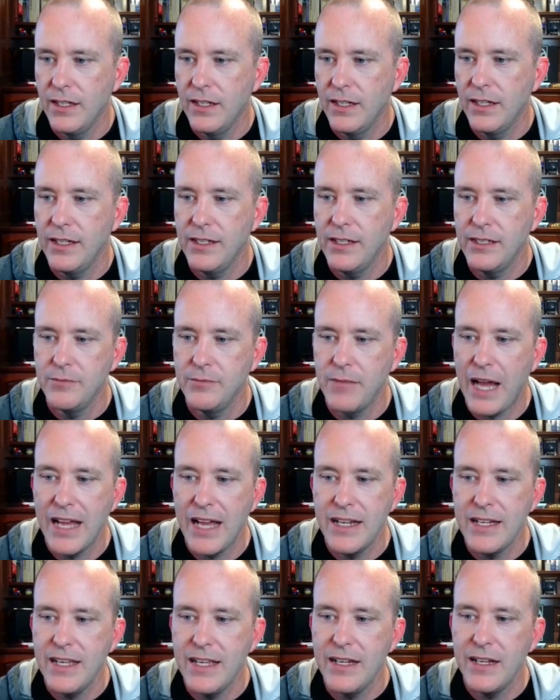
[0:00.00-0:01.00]
I
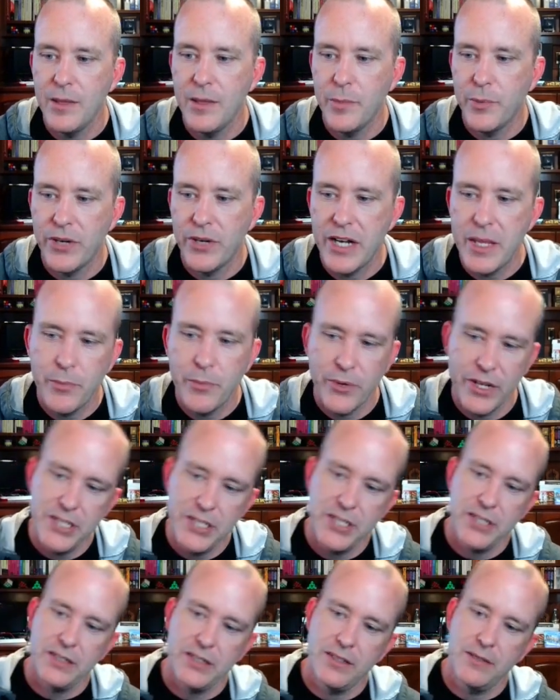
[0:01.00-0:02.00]
needed a pretty
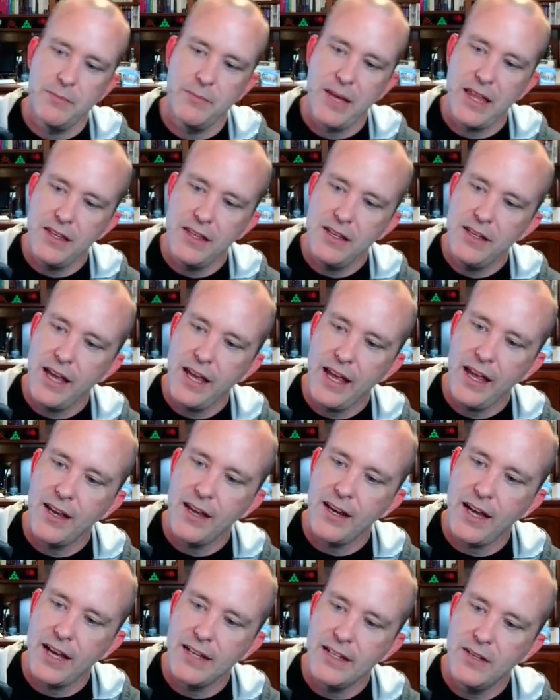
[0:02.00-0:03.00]
print method
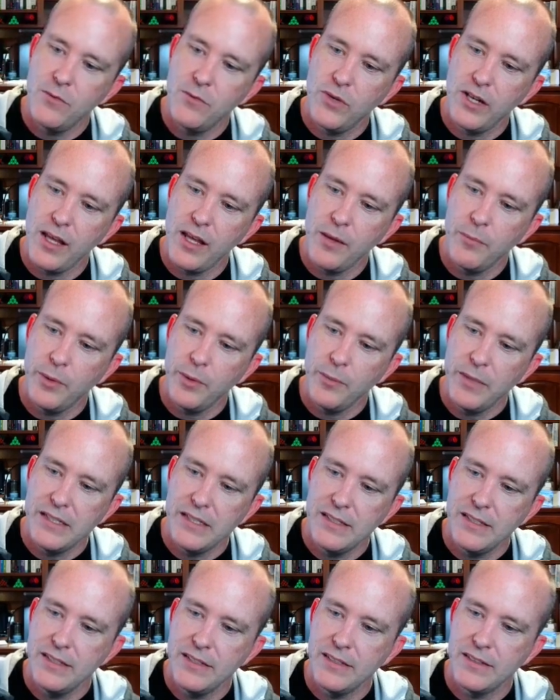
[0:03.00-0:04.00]
and I didn't want to
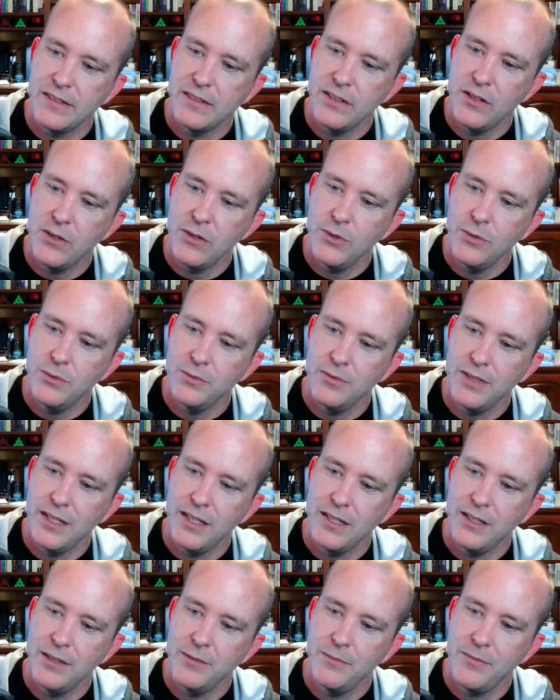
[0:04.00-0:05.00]
implement it. So
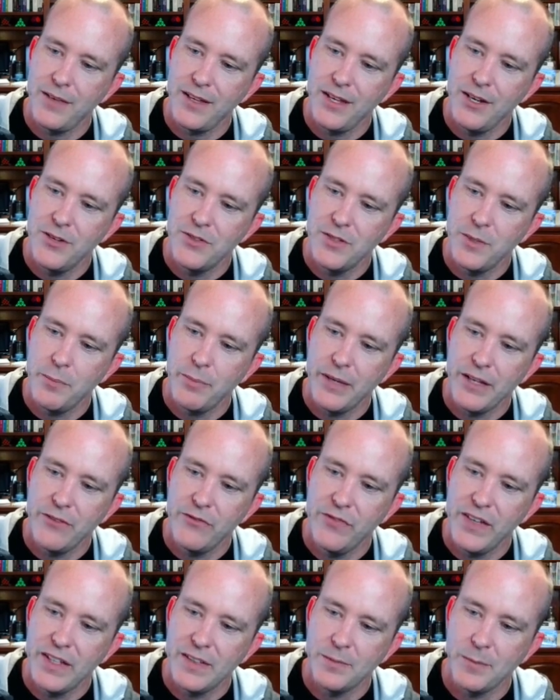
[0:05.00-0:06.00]
here's a big
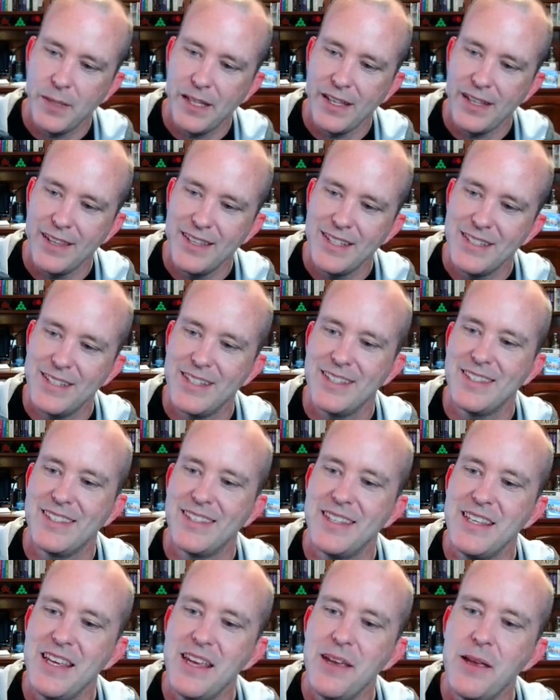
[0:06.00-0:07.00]
fix me. And this is
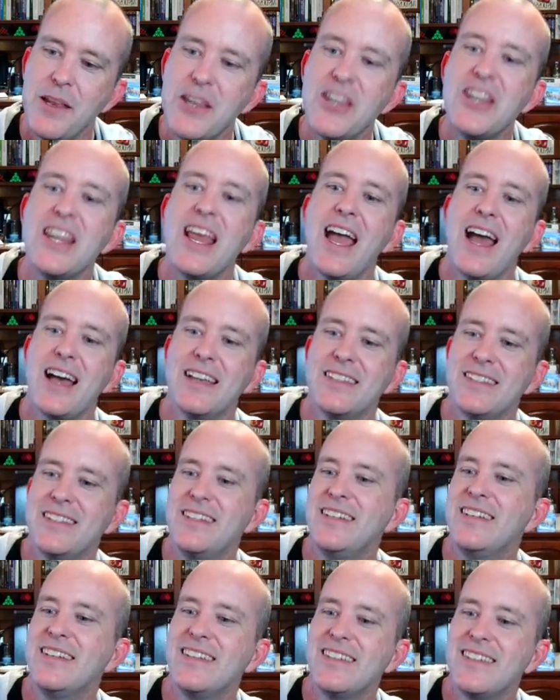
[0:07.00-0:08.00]
the
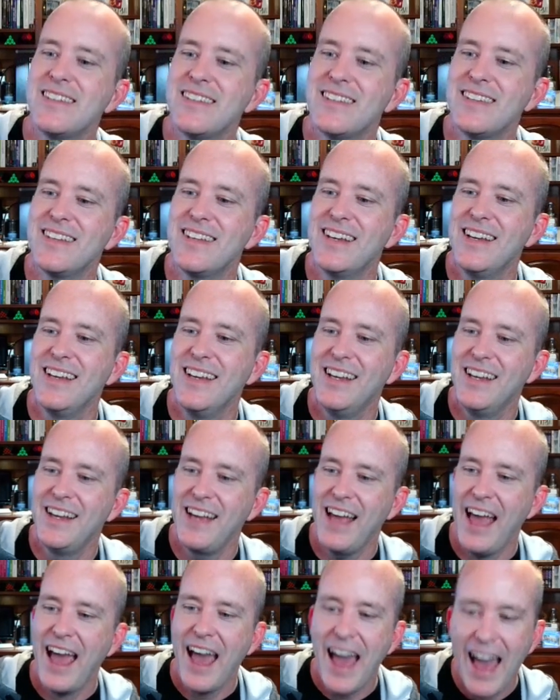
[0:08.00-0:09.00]
nastiest
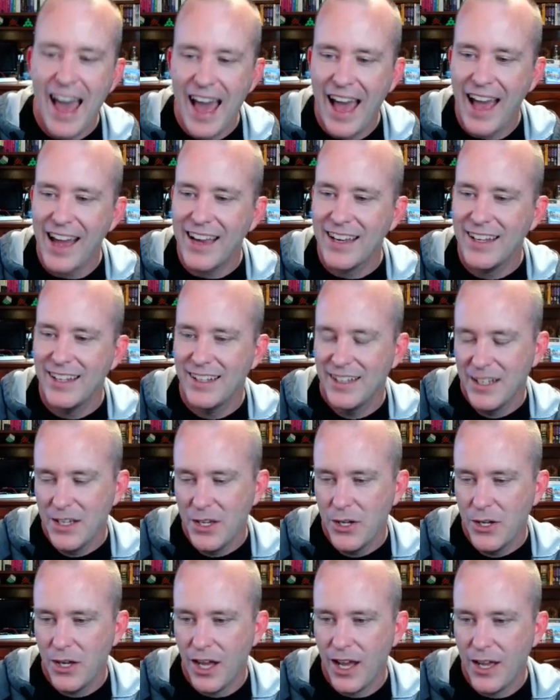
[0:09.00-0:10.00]
hack.
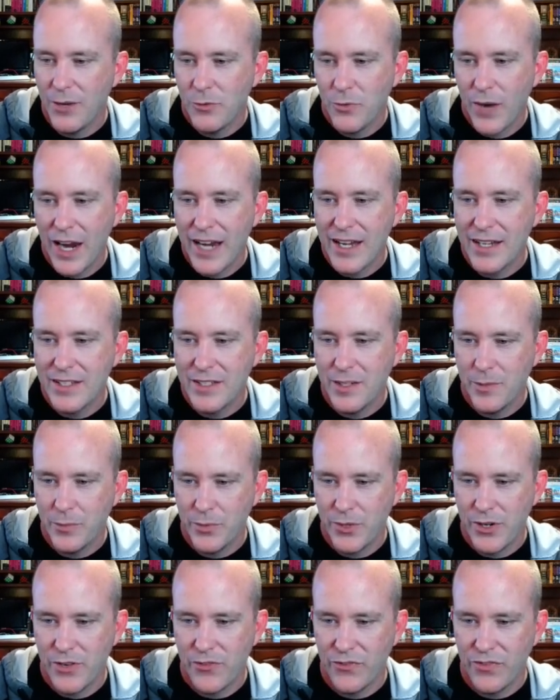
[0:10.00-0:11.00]
I write a
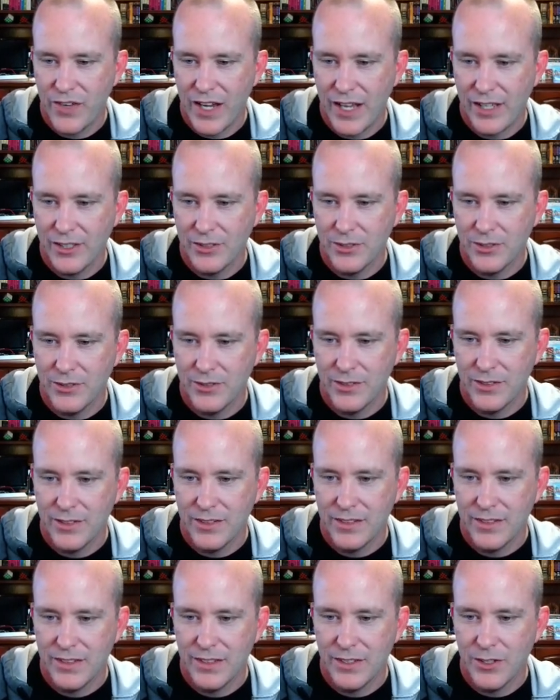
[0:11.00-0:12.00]
temporary file.
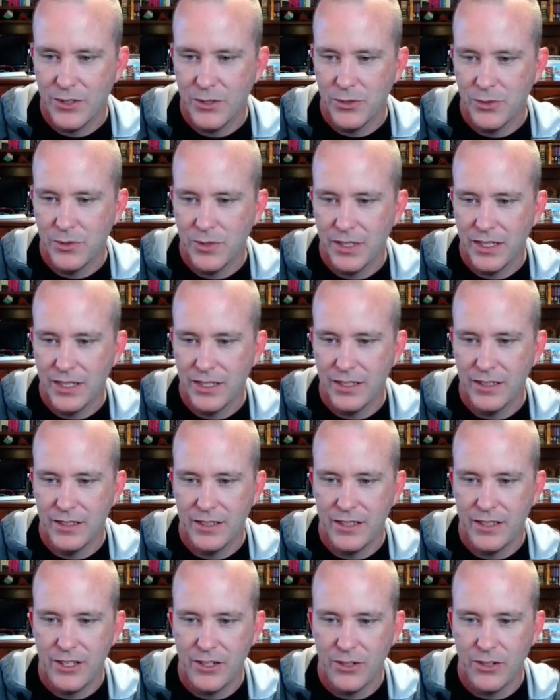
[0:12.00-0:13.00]
So,
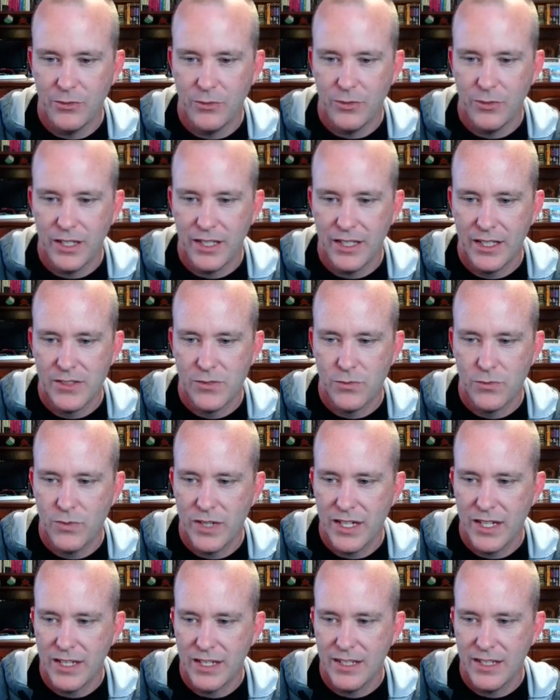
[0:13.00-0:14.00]
what gets
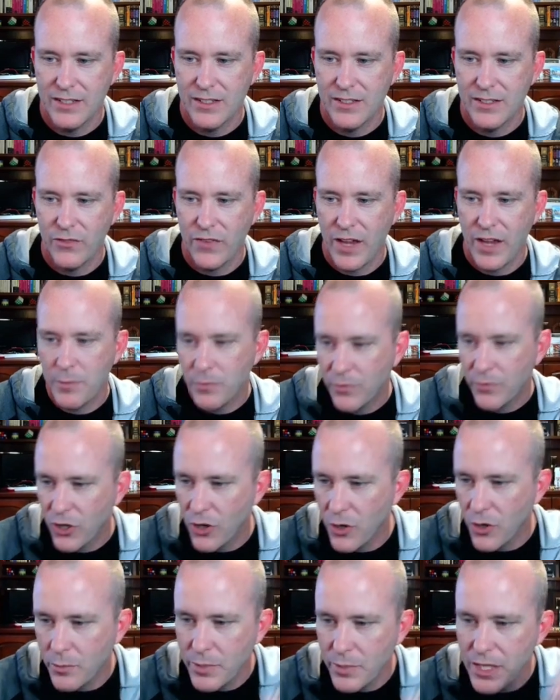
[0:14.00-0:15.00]
written in. So if I
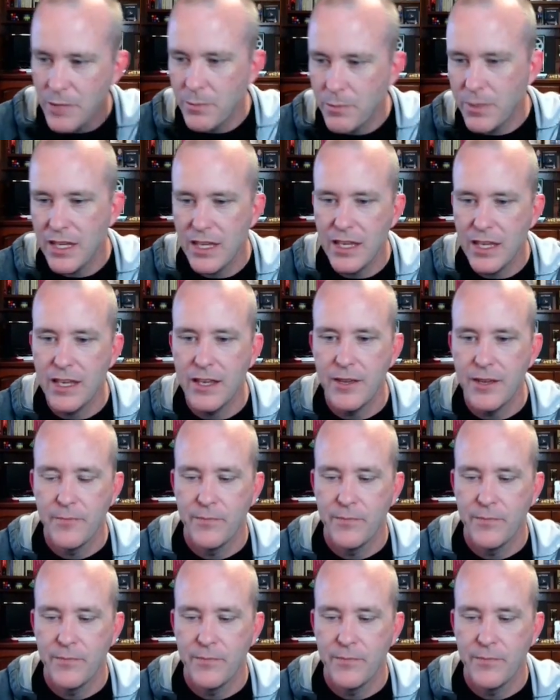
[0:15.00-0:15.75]
call pp,